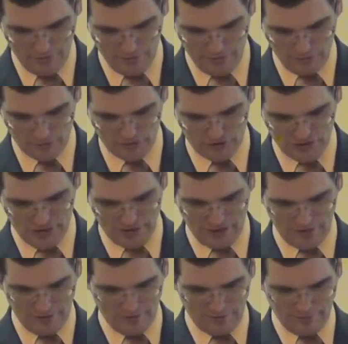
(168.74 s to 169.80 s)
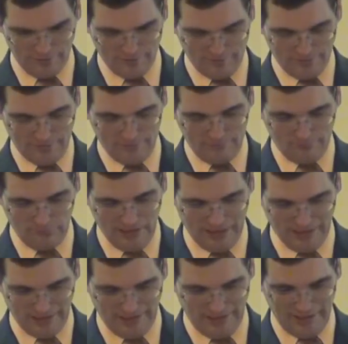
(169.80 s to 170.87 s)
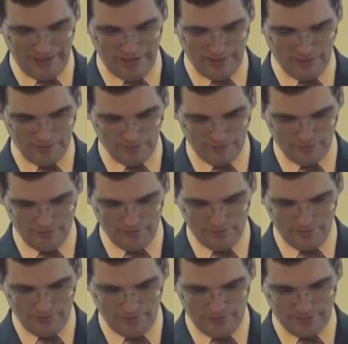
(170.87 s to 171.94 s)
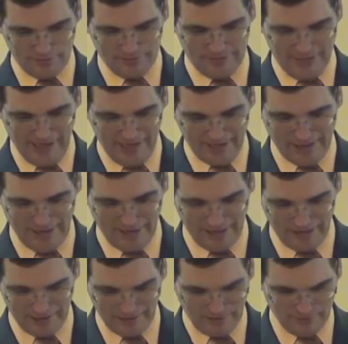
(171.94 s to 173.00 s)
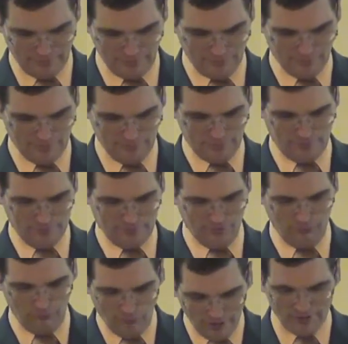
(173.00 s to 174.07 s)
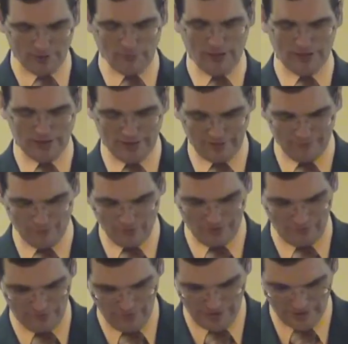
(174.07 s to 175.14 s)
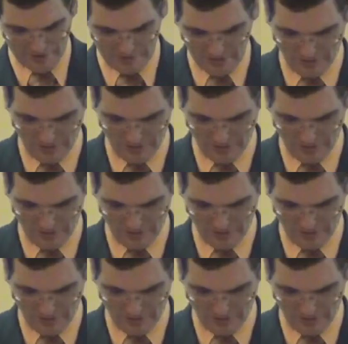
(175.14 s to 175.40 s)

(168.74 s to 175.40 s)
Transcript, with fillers: Oshia, Paliti, Gadali. No wonder why they didn't want to fight, because they